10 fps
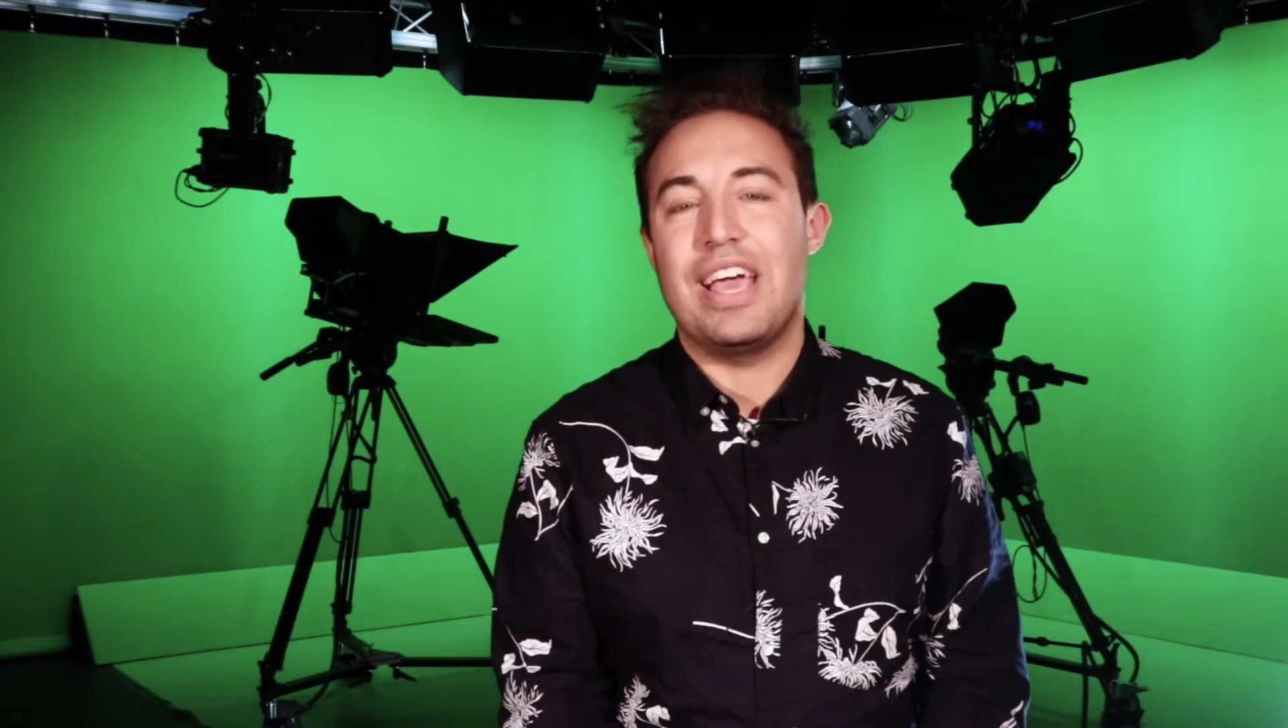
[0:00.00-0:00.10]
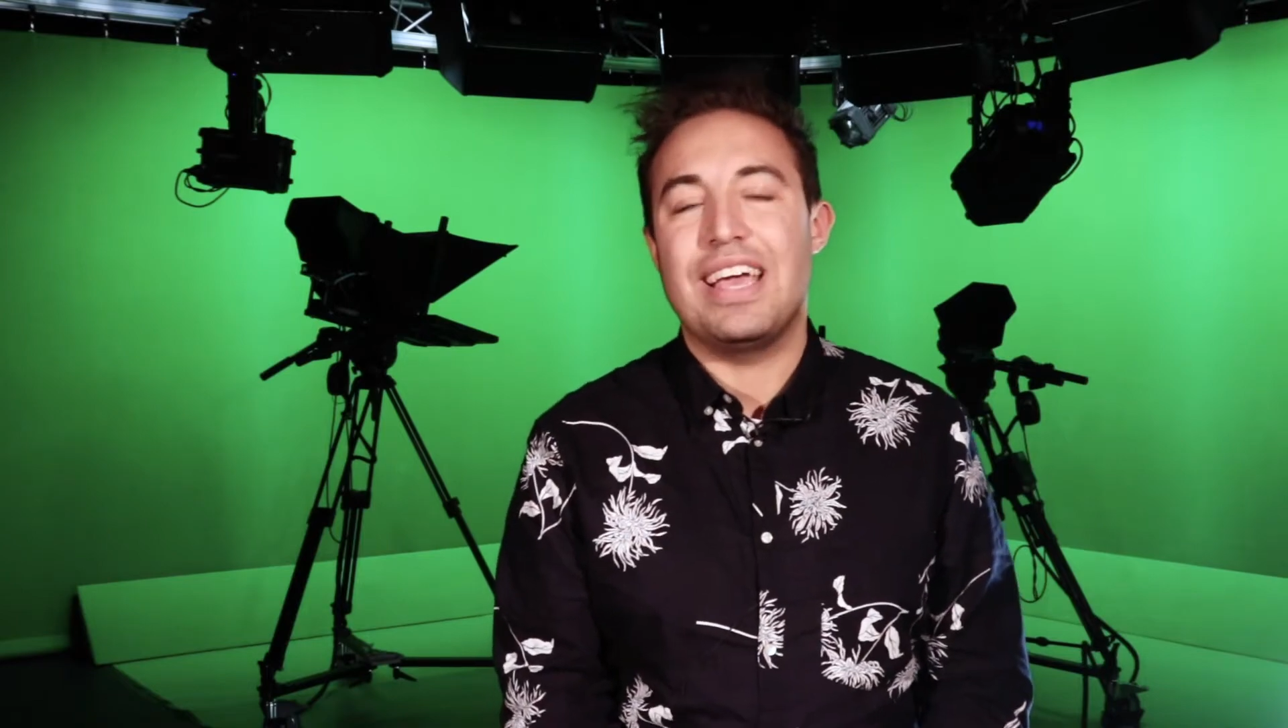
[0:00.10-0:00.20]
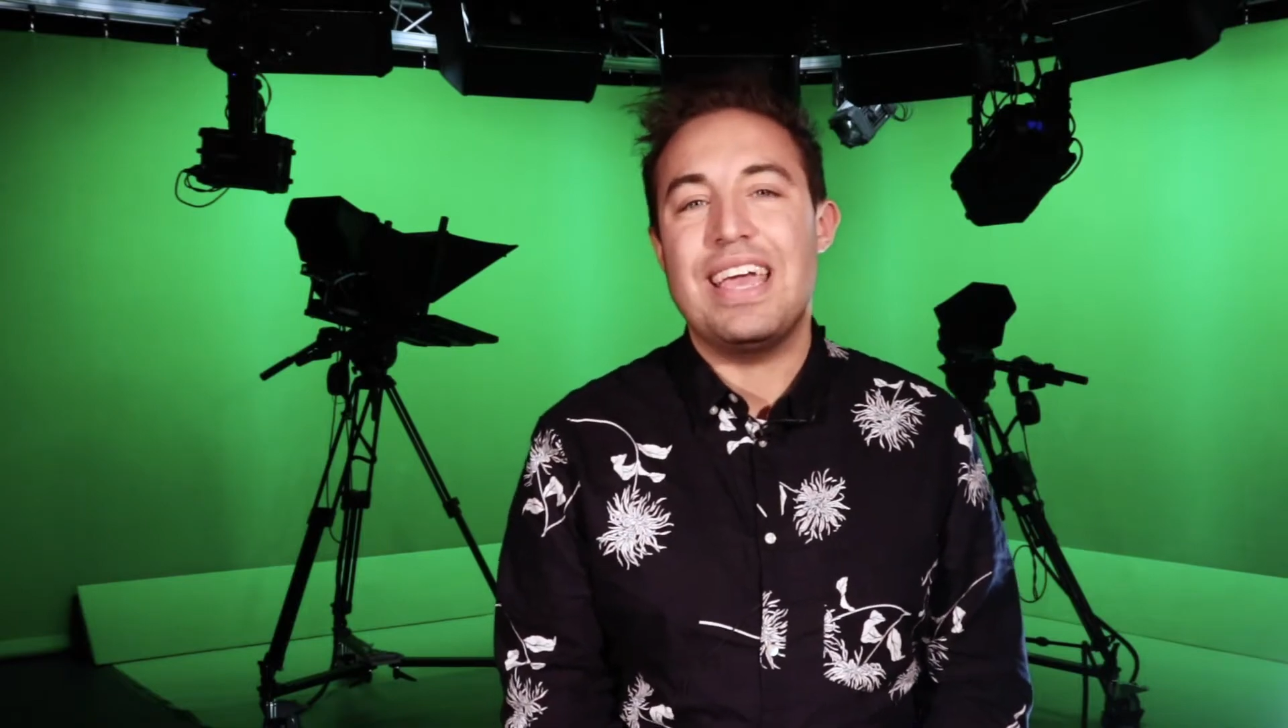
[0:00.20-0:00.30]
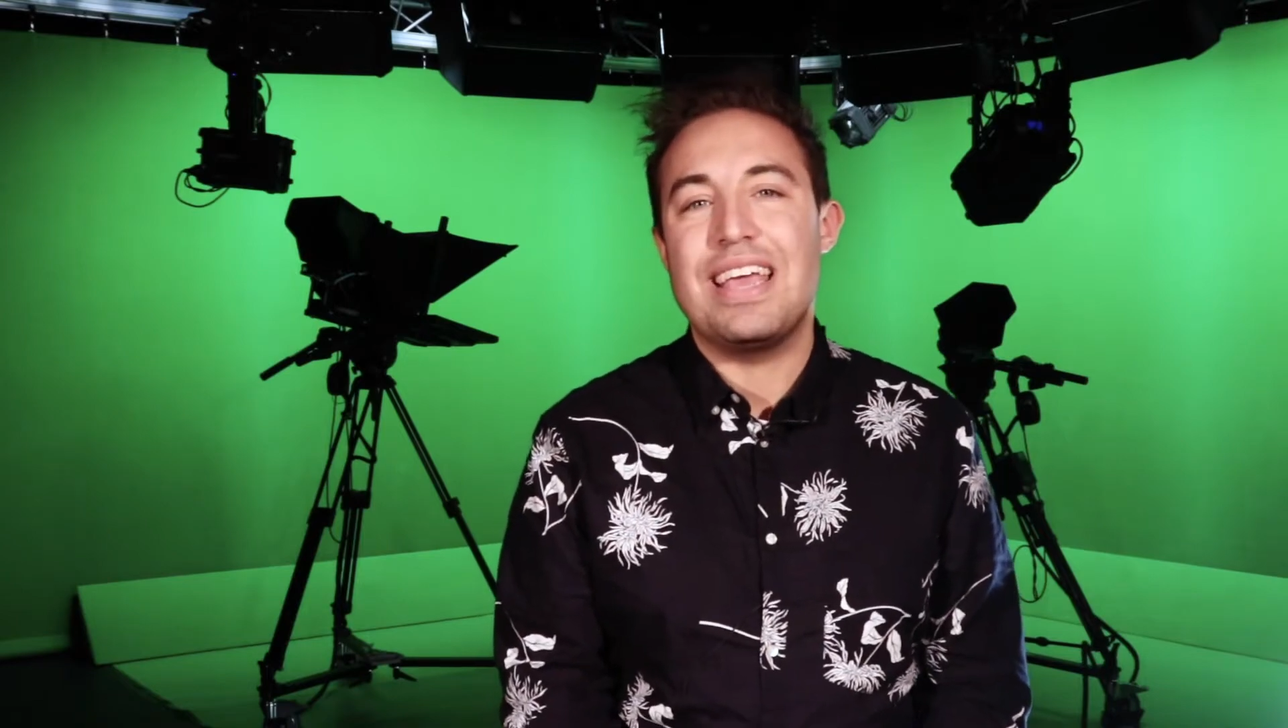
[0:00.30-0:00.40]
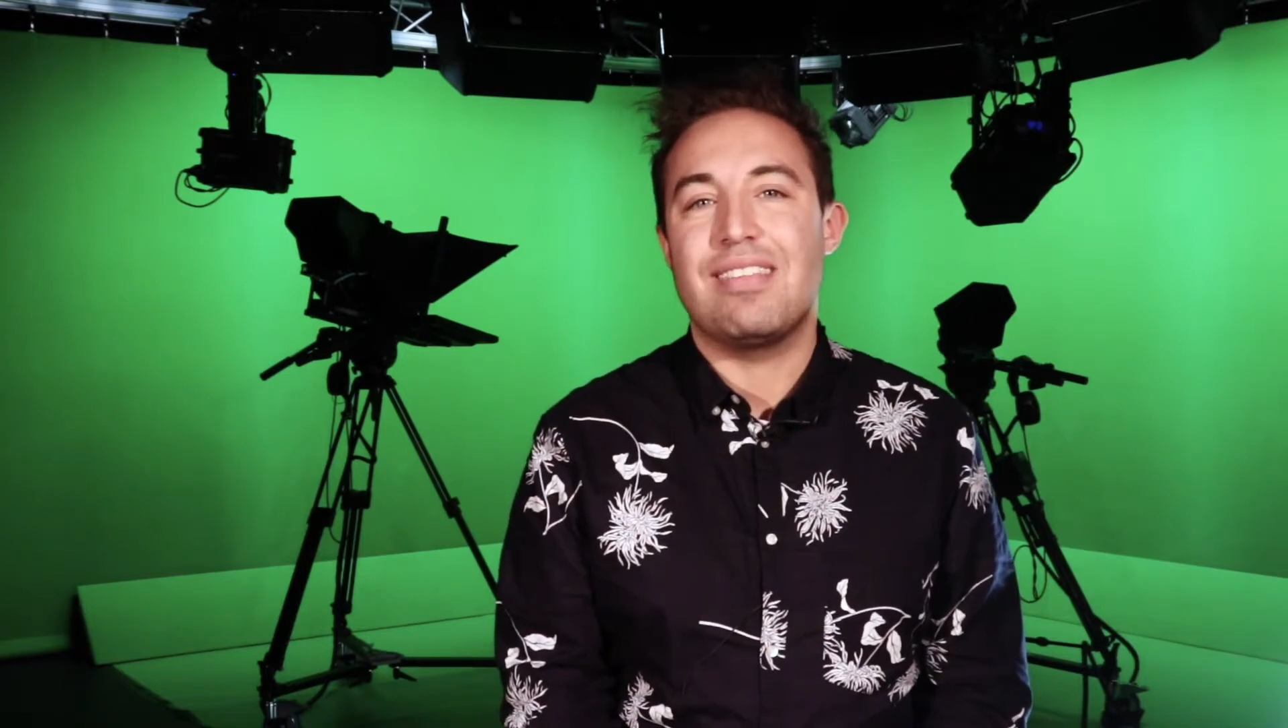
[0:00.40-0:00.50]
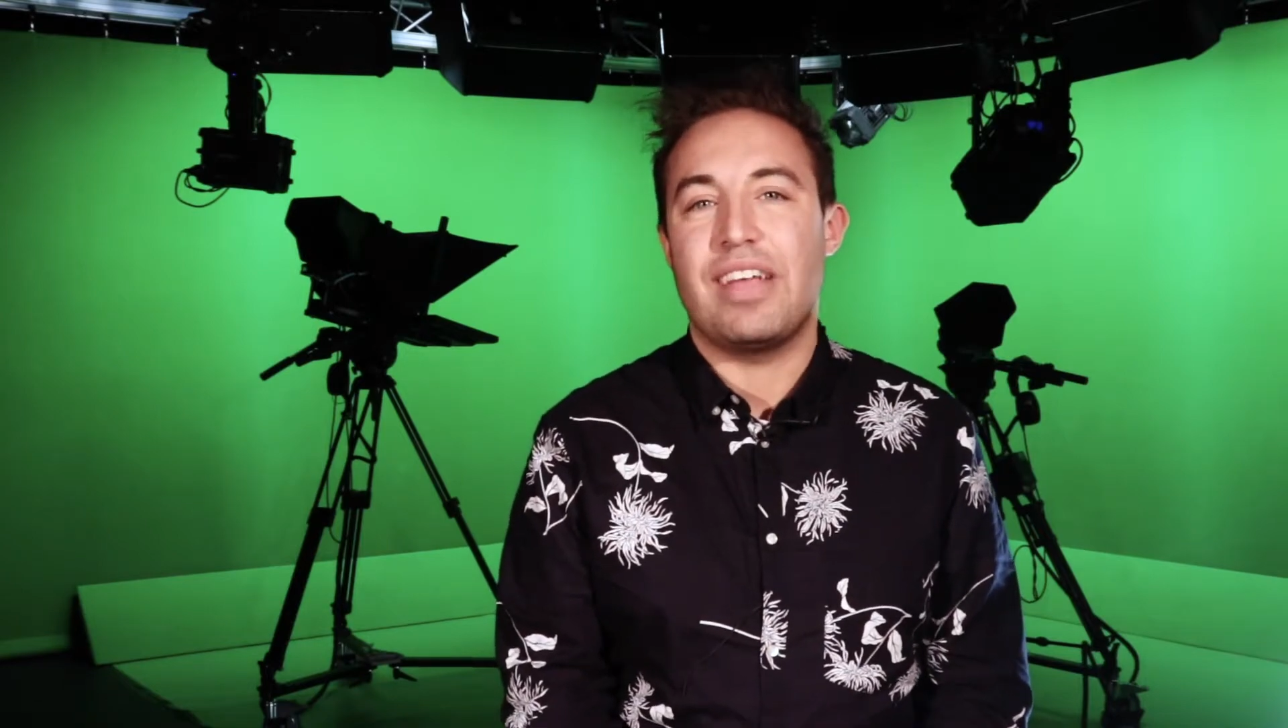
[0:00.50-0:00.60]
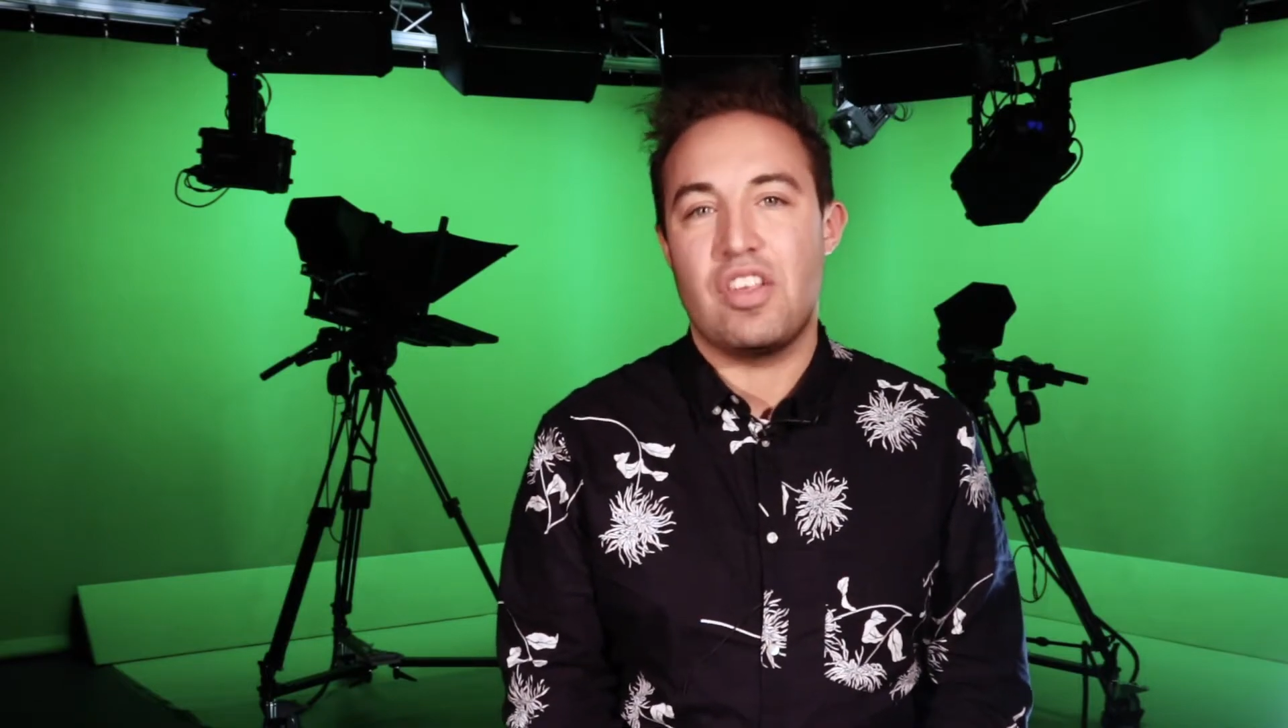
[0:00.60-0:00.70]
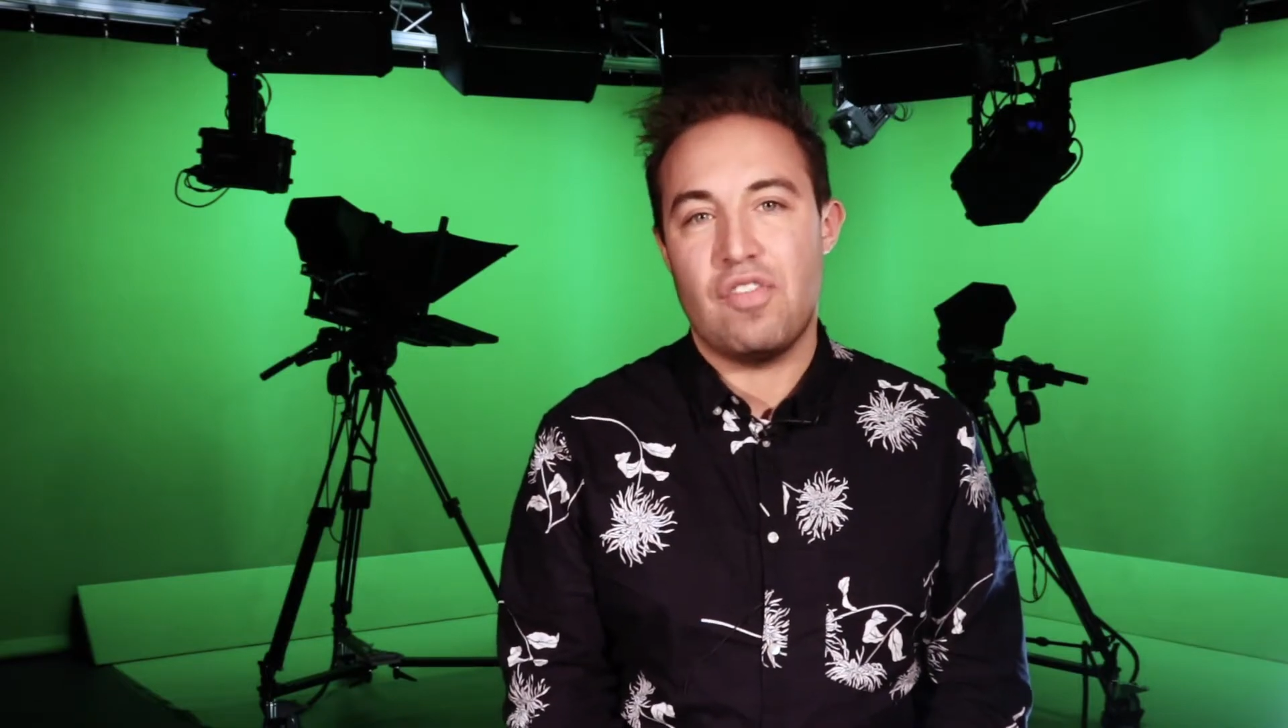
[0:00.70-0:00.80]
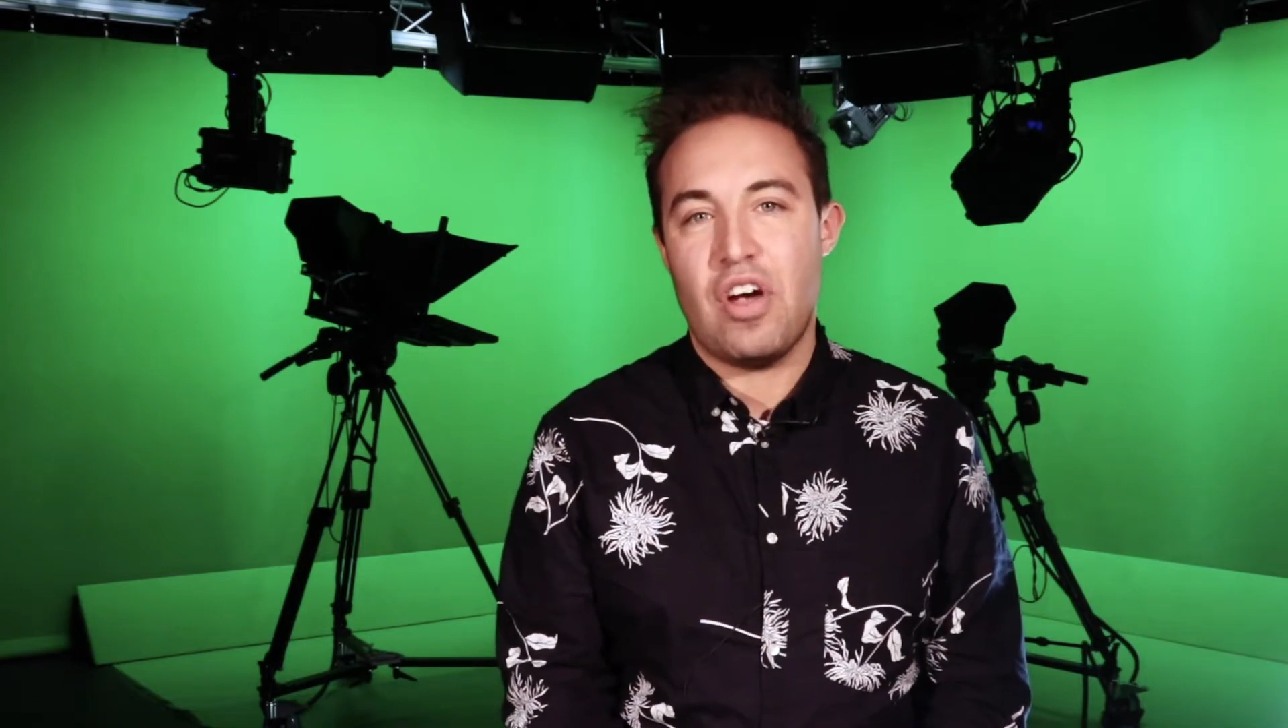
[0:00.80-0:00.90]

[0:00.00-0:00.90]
in Key Stage